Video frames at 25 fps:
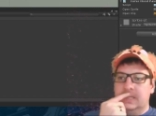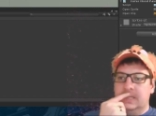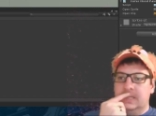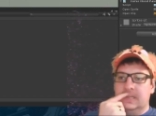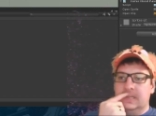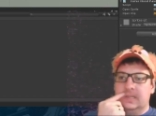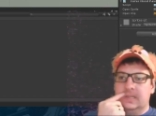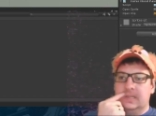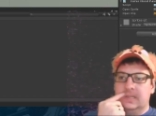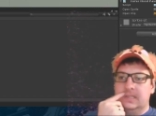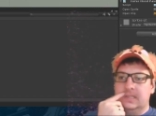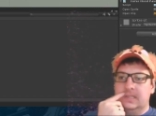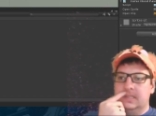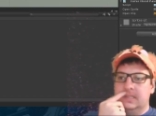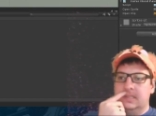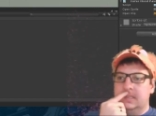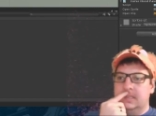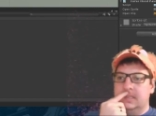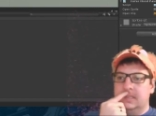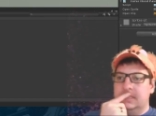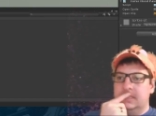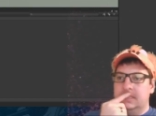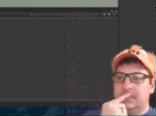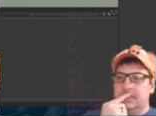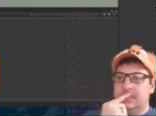
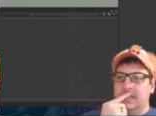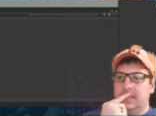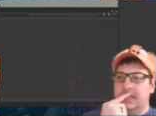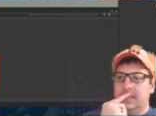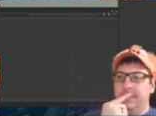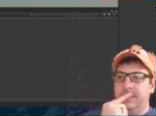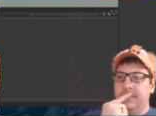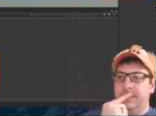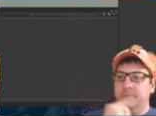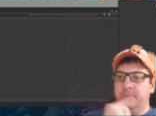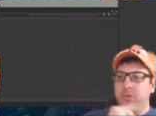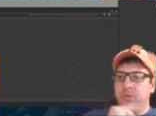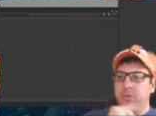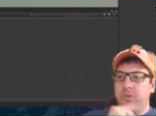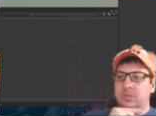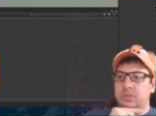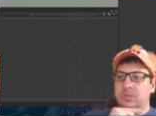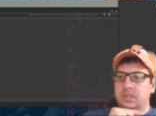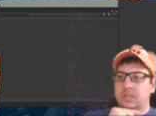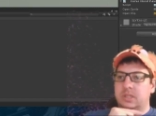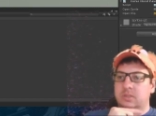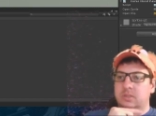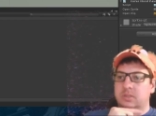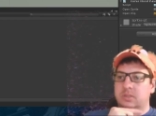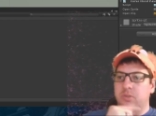Salmon Moose
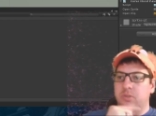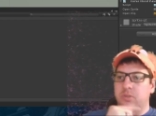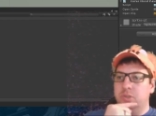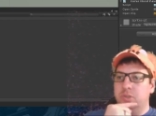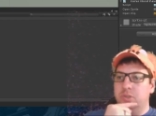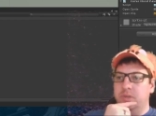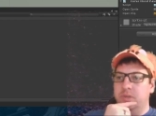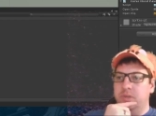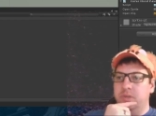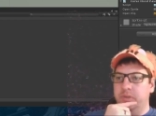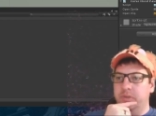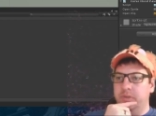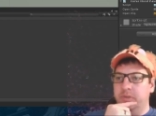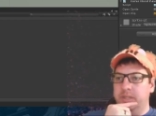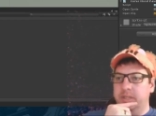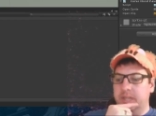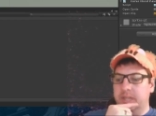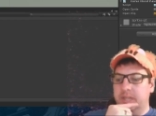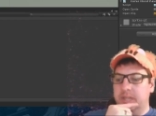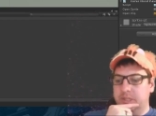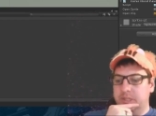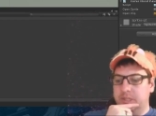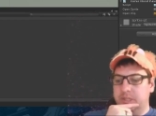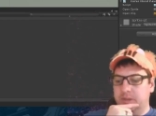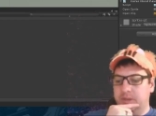says we're just rendering a
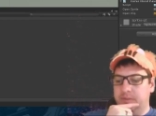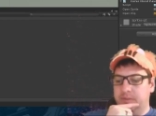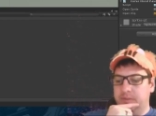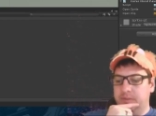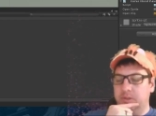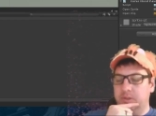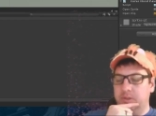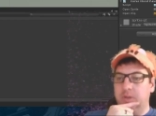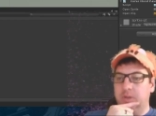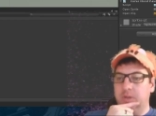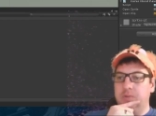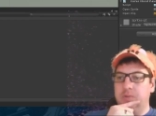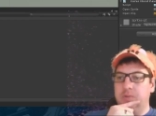texture after all.